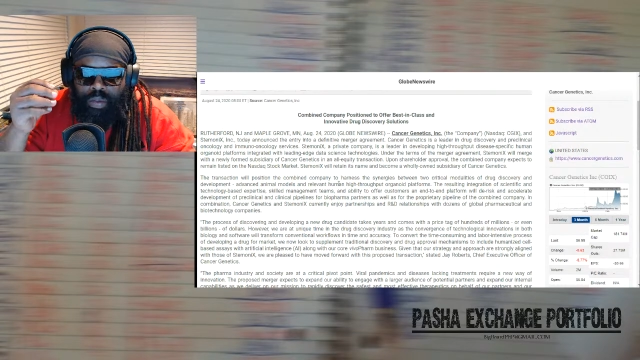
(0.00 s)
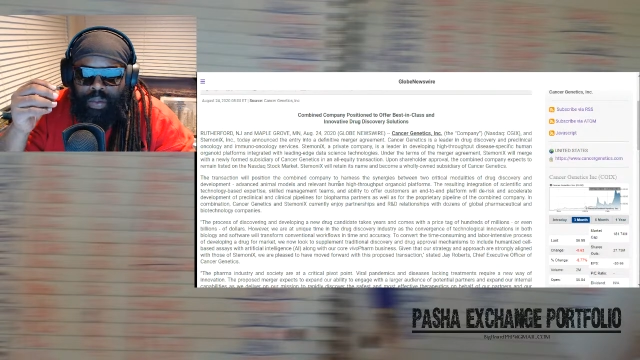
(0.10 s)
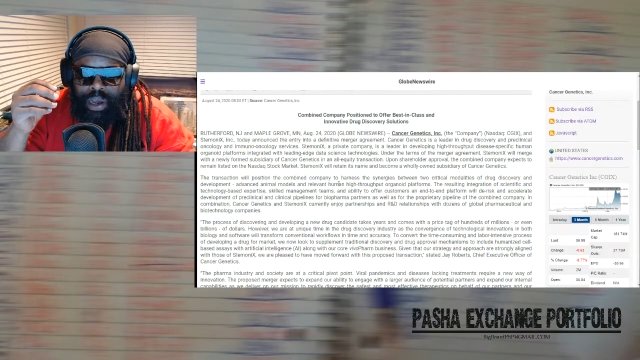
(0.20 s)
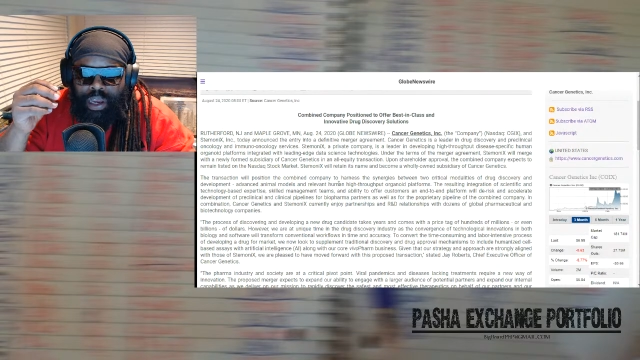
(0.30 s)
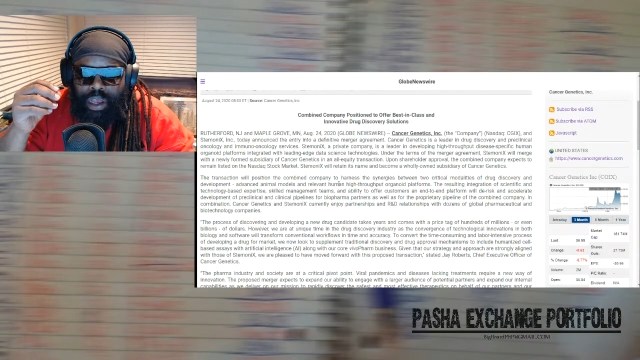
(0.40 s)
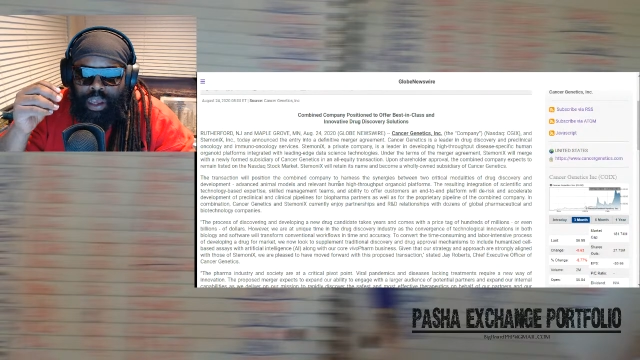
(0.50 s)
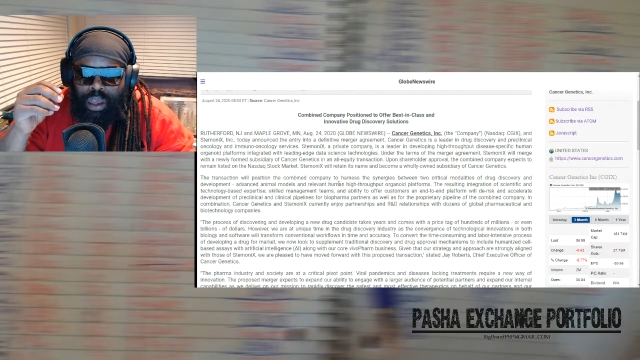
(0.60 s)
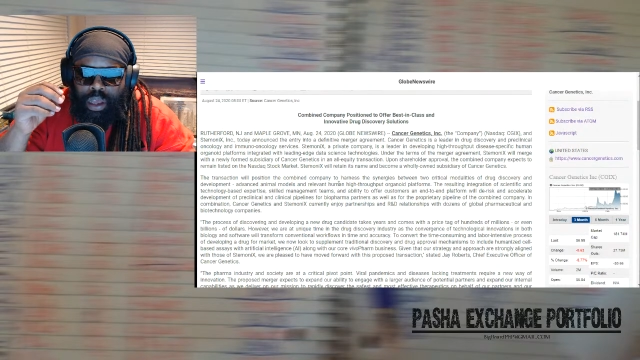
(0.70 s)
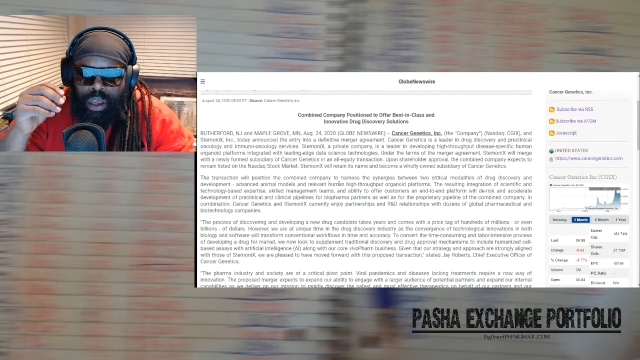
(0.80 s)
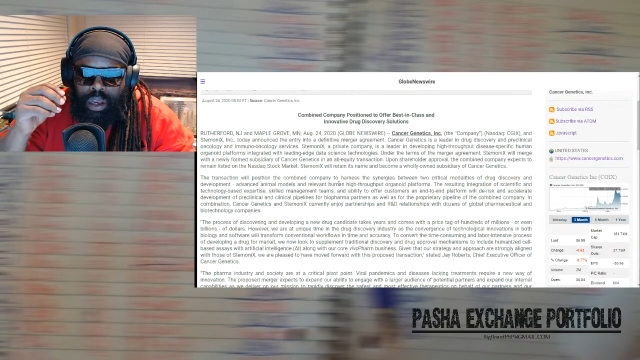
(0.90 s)
But
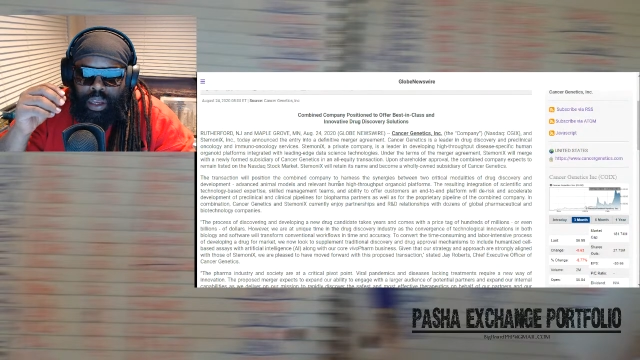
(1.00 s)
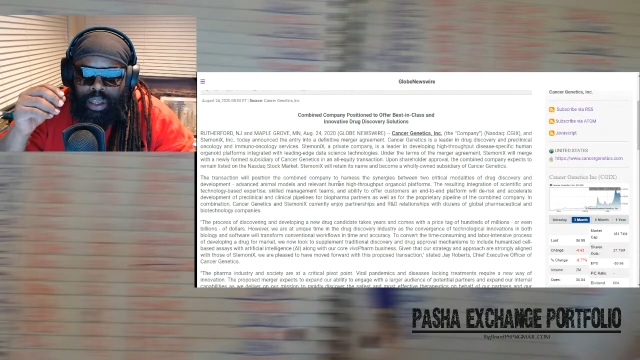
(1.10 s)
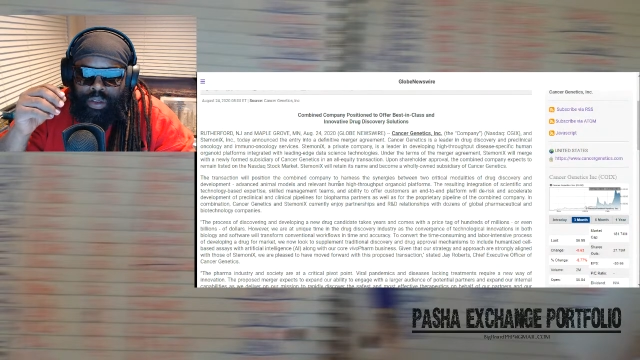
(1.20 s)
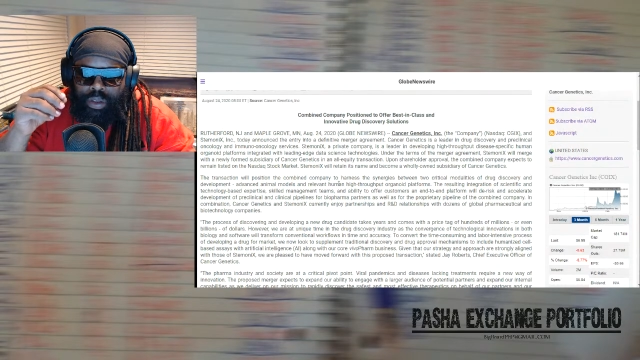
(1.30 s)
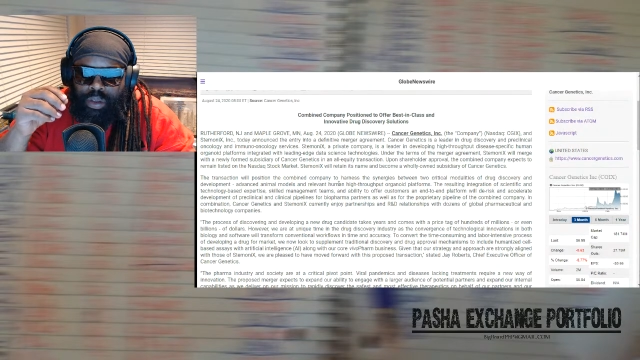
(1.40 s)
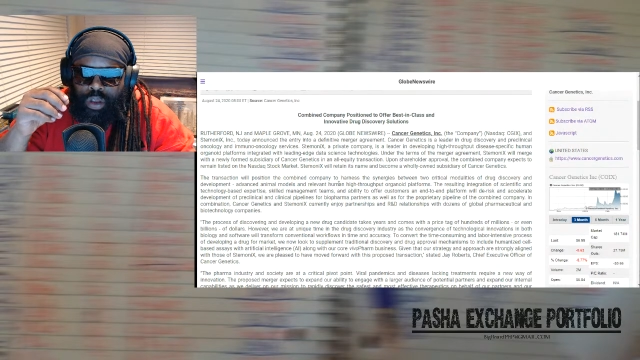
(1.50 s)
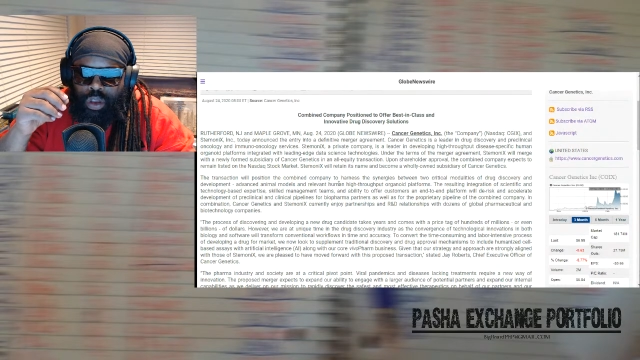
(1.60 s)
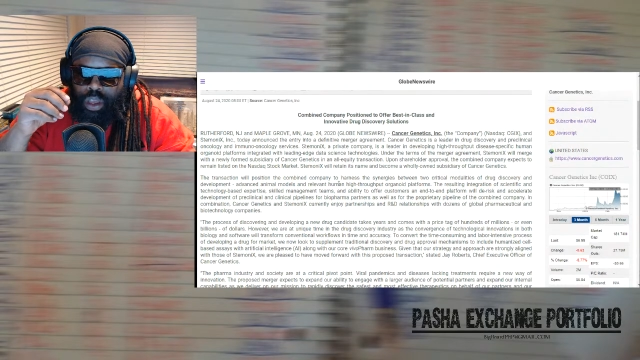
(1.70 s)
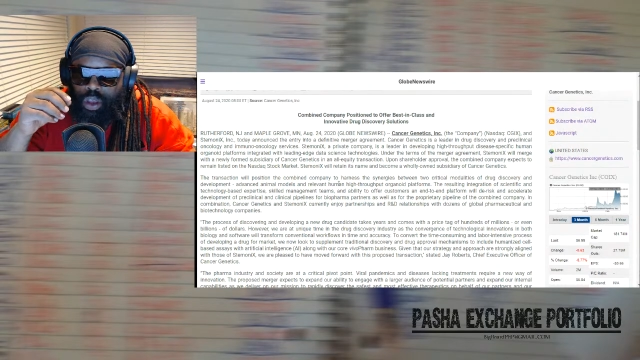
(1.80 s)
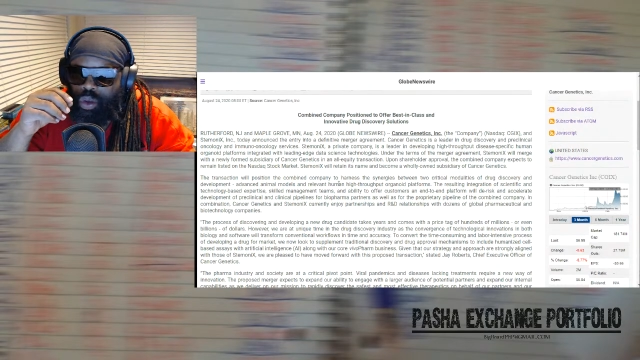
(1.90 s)
these,
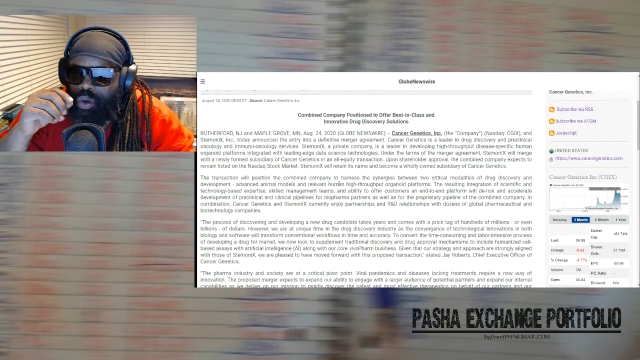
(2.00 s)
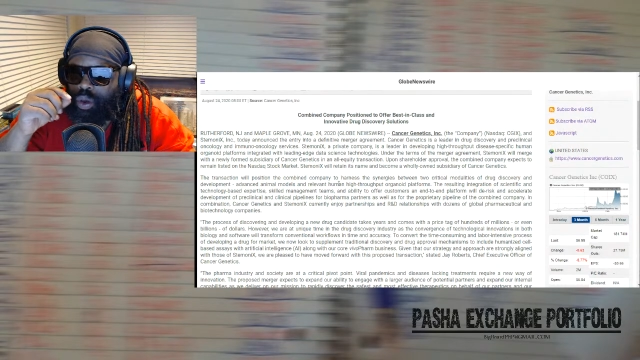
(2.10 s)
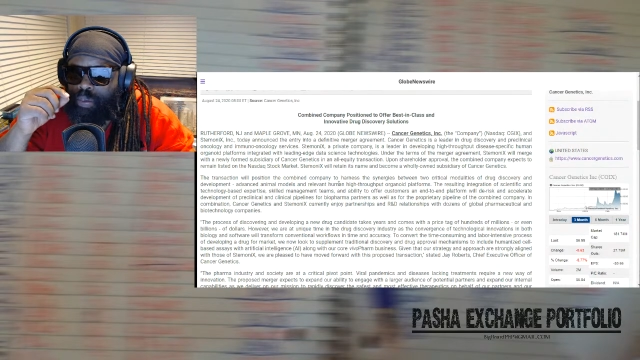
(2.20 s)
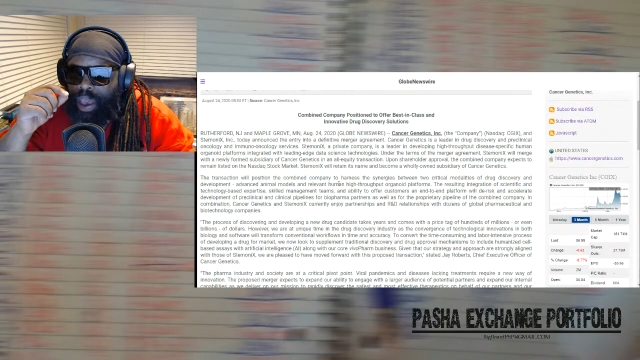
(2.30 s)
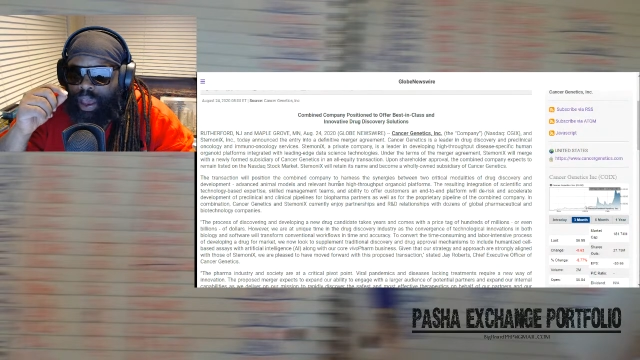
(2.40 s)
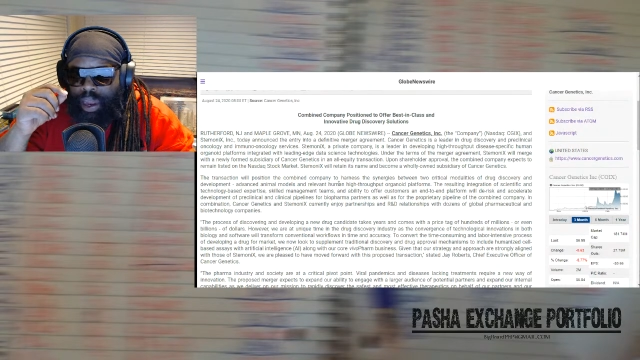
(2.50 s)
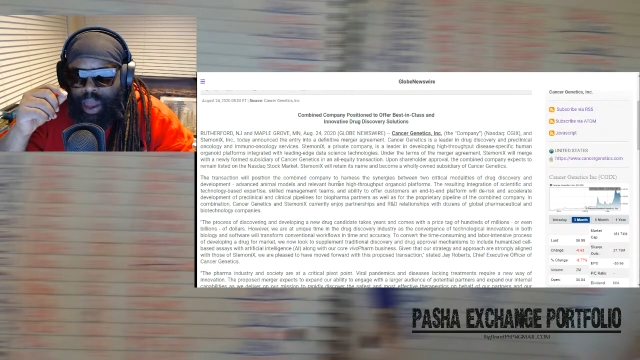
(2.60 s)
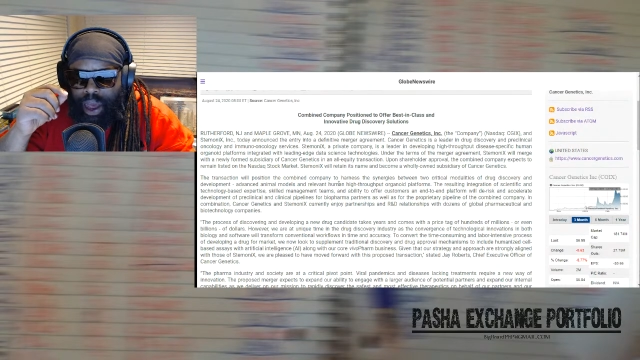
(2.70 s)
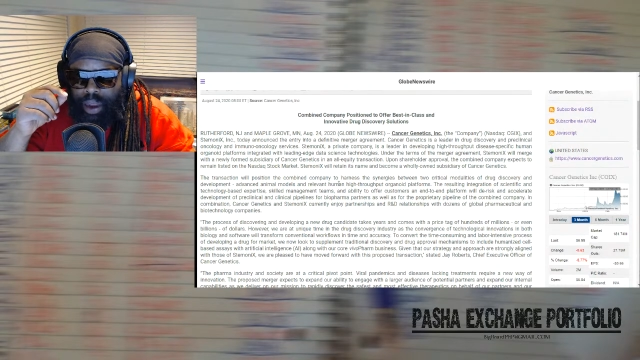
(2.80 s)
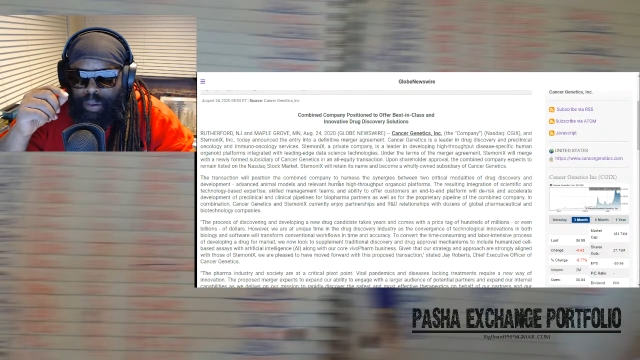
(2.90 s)
you can make a
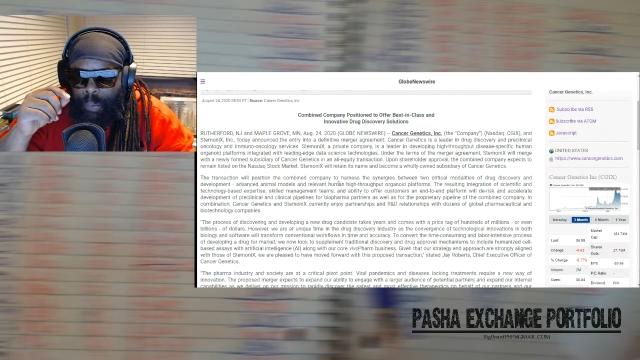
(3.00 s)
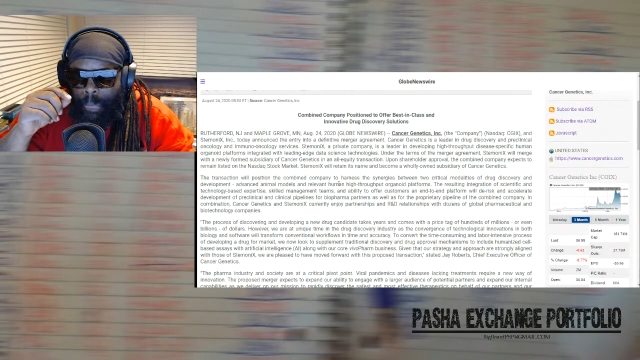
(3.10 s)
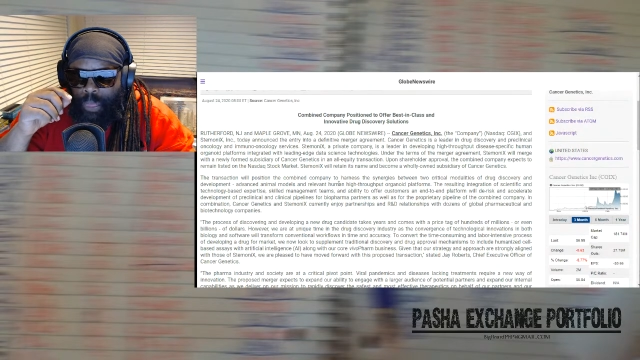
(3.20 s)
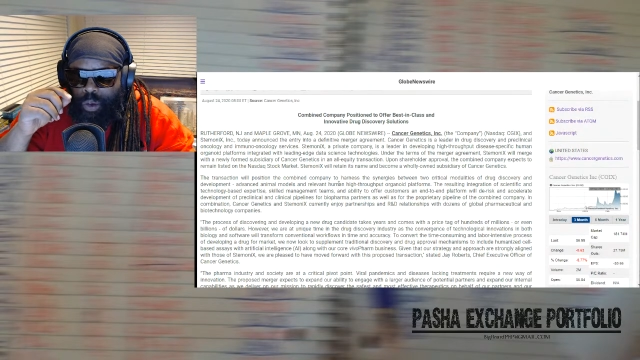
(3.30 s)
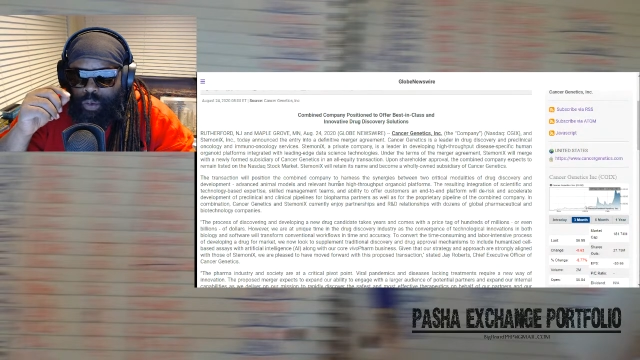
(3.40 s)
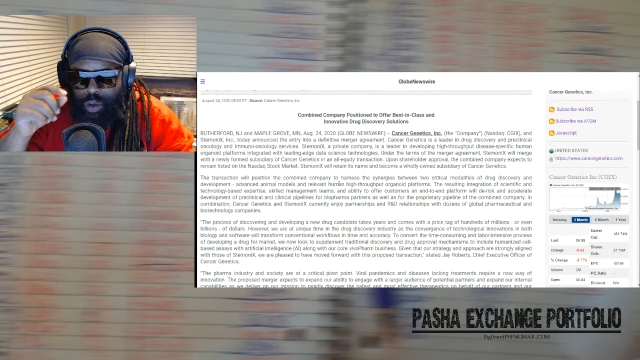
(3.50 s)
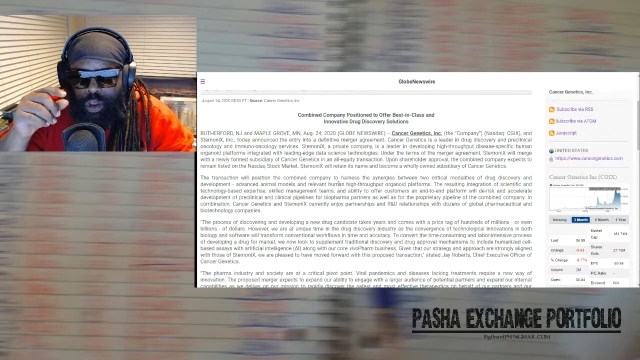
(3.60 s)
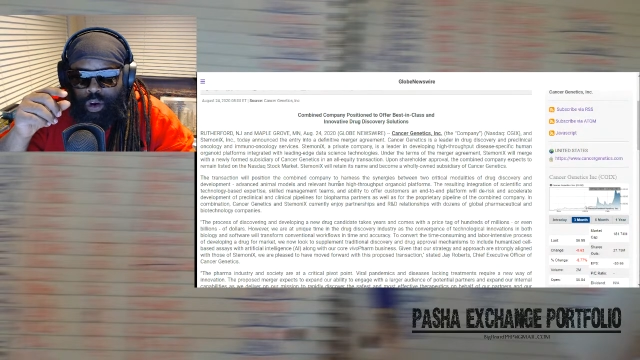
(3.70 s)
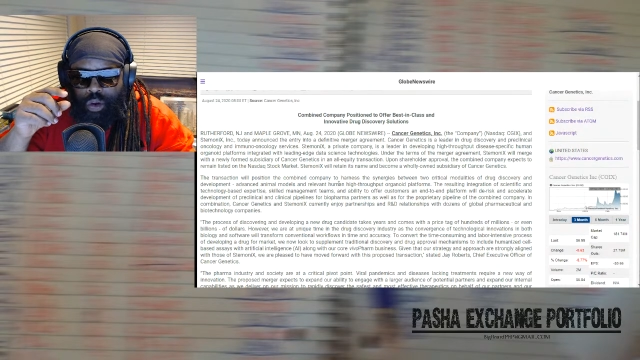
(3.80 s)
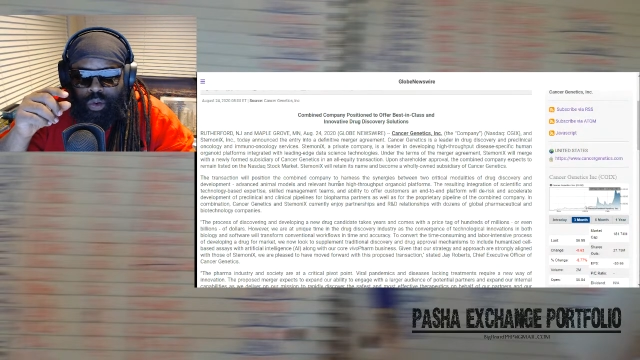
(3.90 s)
lot with a
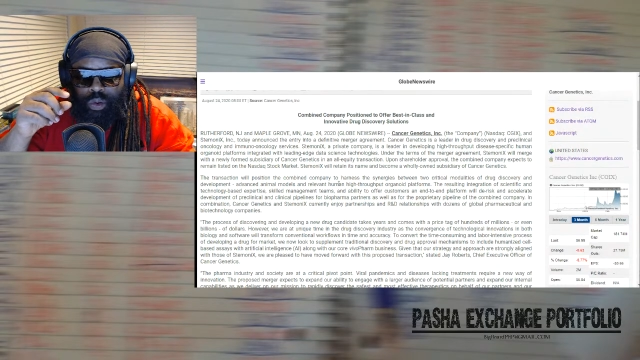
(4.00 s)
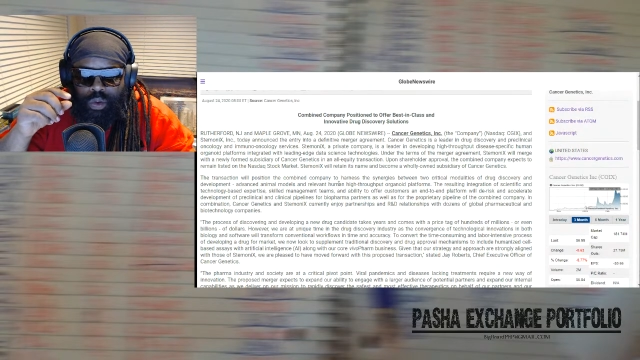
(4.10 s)
little,